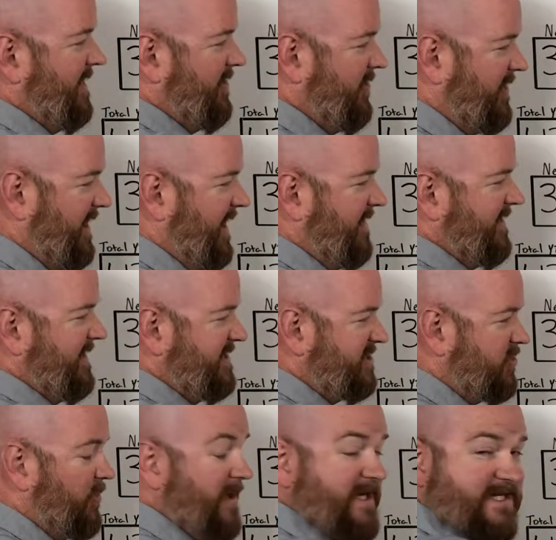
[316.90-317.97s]
looking at these
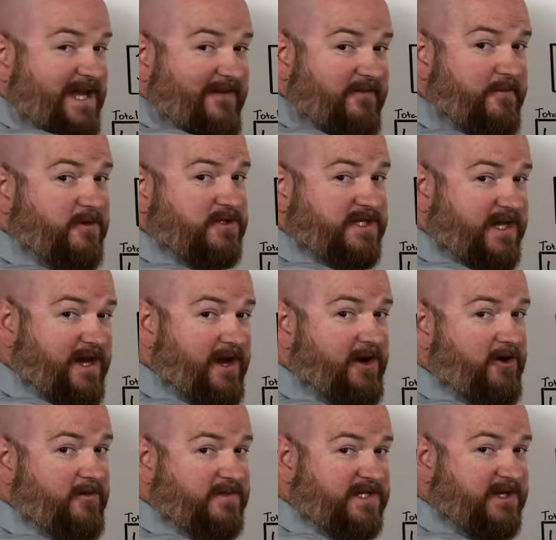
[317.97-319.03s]
27% of
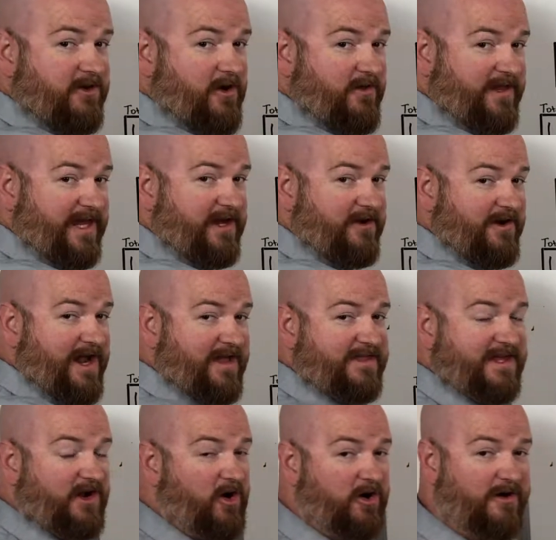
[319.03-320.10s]
homes that are on the internet
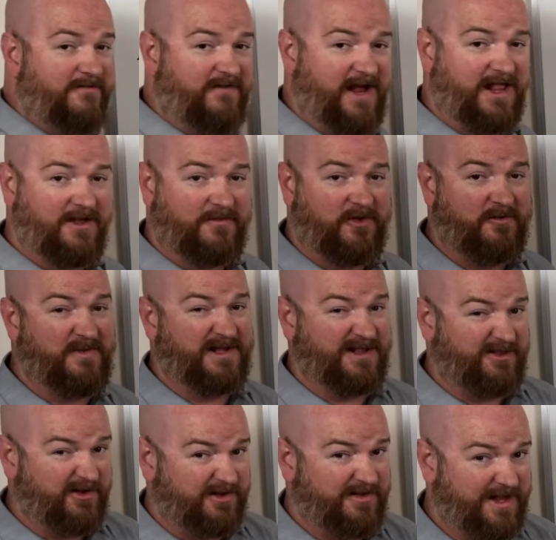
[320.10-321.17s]
that aren't available but
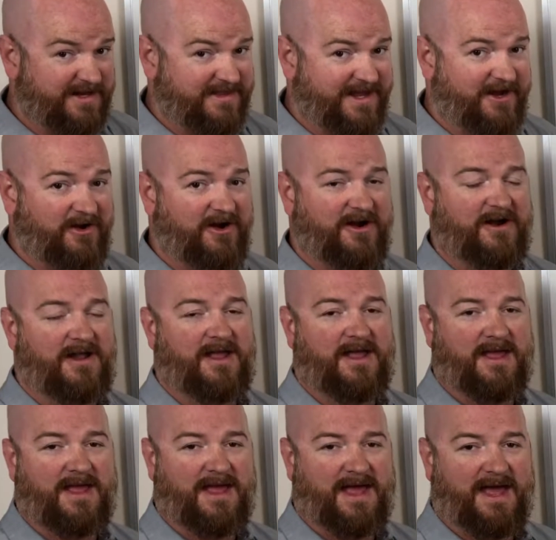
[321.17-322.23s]
look like they are.
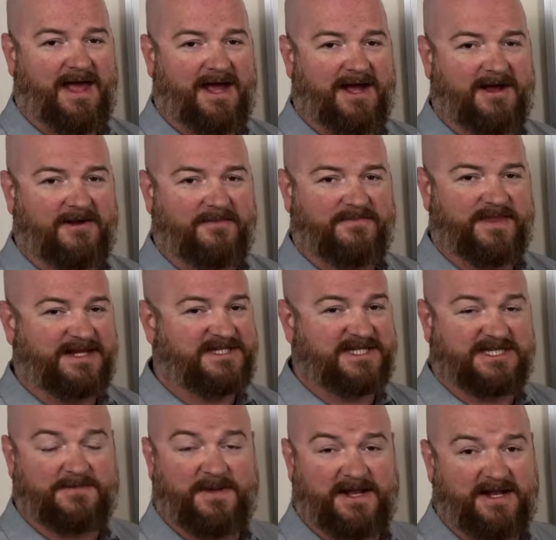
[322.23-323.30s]
That's
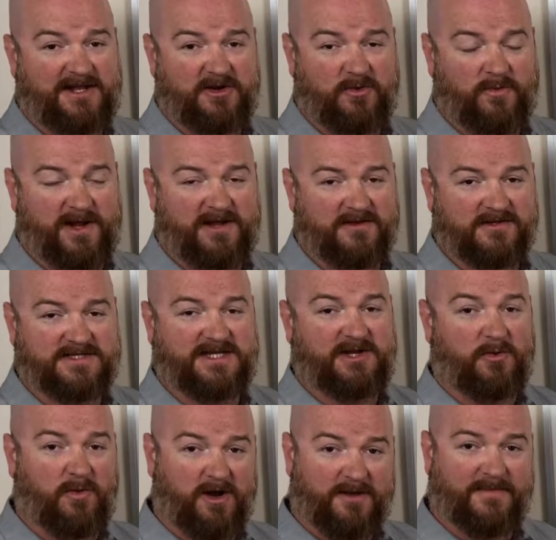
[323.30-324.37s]
just spinning your wheels, and
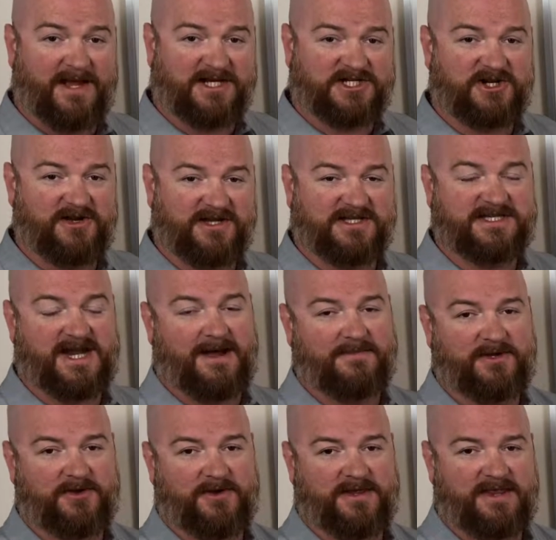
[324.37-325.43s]
you want to make sure you
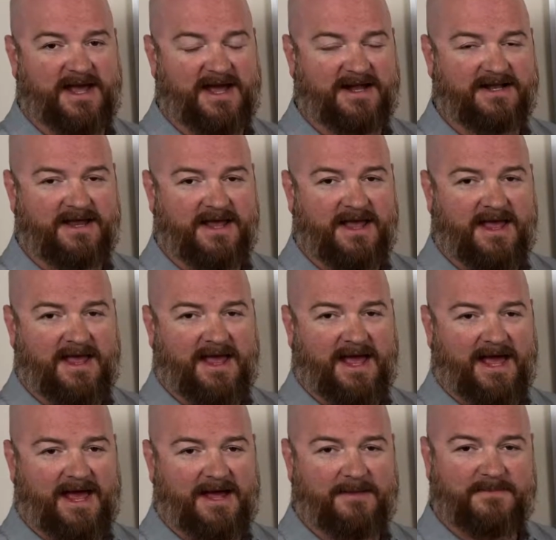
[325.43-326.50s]
stop doing that.
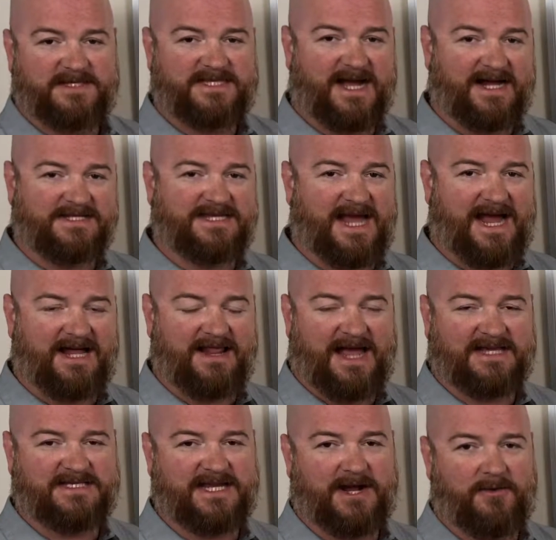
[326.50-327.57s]
Besides that,
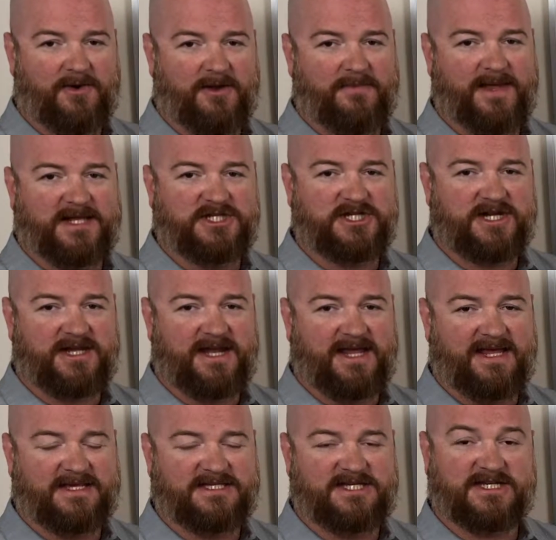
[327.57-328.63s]
last thing I want to mention
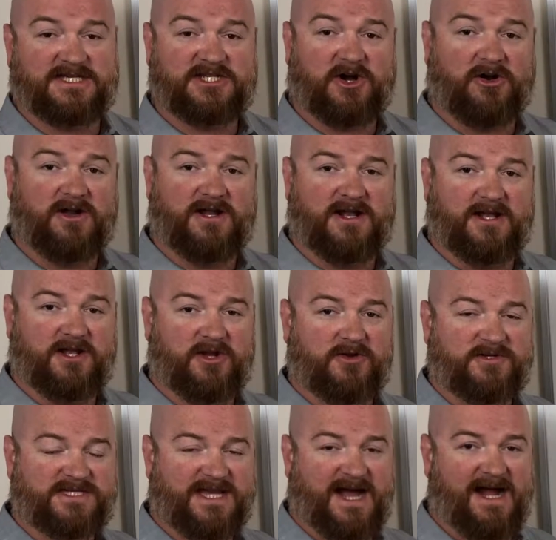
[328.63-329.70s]
is just started a new
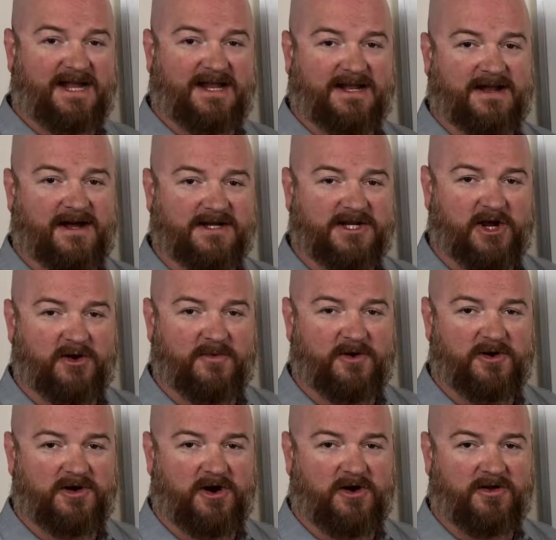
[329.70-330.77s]
site in
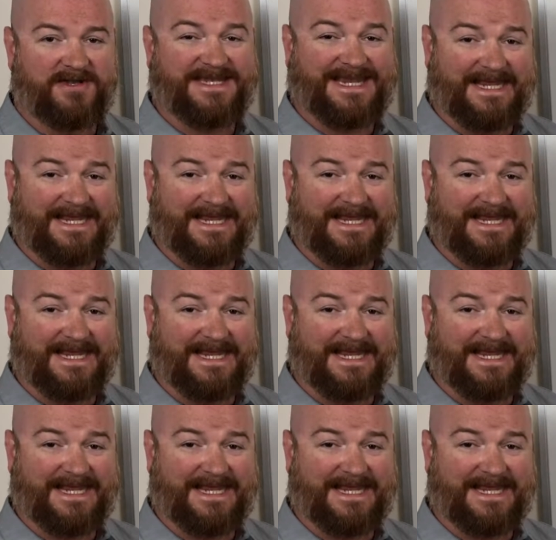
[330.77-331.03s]
October called